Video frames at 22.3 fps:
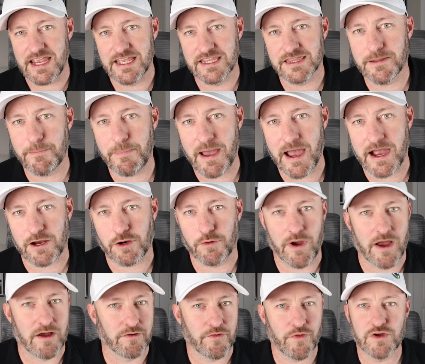in the
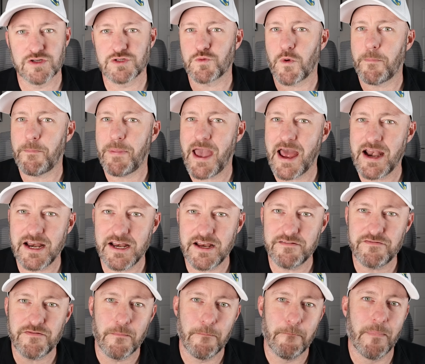background, those
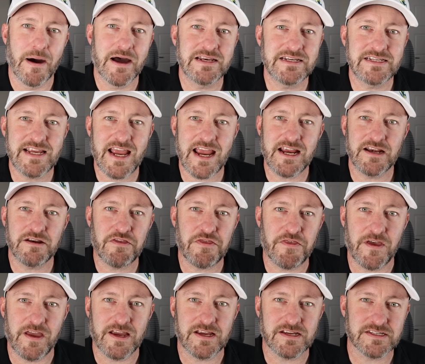repetitive, mundane
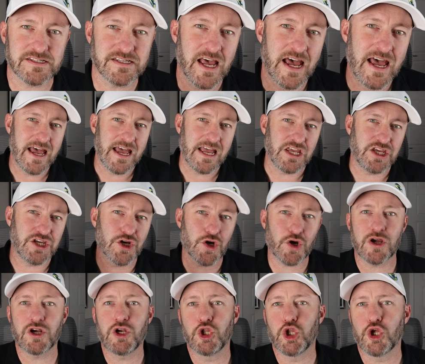things. You're
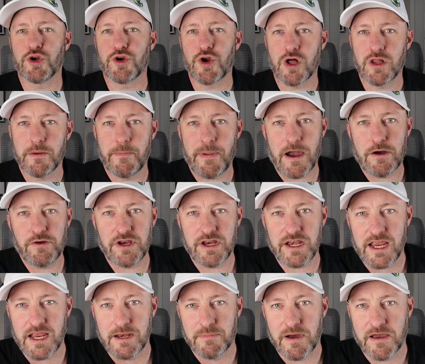going to learn all about
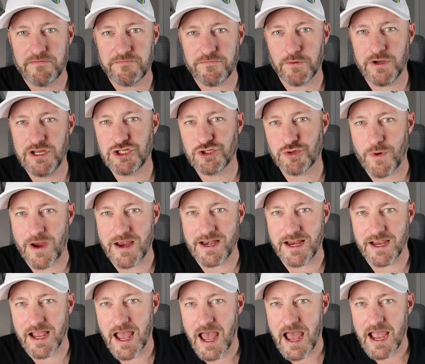it in my free
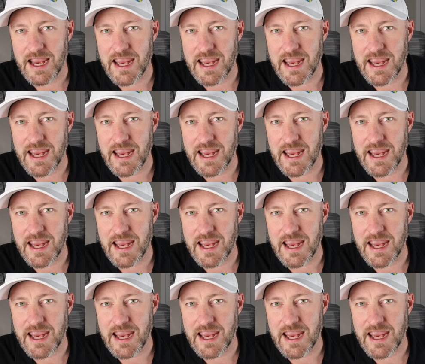training